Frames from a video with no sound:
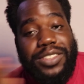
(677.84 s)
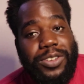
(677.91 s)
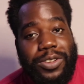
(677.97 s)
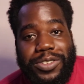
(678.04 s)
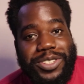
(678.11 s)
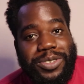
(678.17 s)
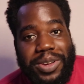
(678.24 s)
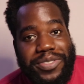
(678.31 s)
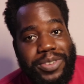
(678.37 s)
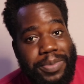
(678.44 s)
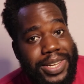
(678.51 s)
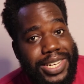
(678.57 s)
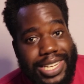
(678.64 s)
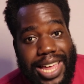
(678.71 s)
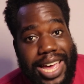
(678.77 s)
I told you
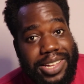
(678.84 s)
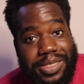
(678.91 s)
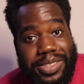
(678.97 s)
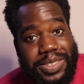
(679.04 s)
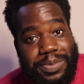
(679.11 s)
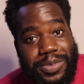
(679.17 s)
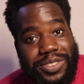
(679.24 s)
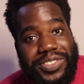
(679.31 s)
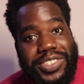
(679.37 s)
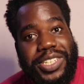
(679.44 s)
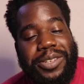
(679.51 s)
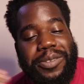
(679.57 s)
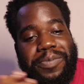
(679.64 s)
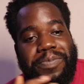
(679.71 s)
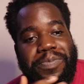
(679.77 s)
everybody liked this
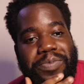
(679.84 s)
movie.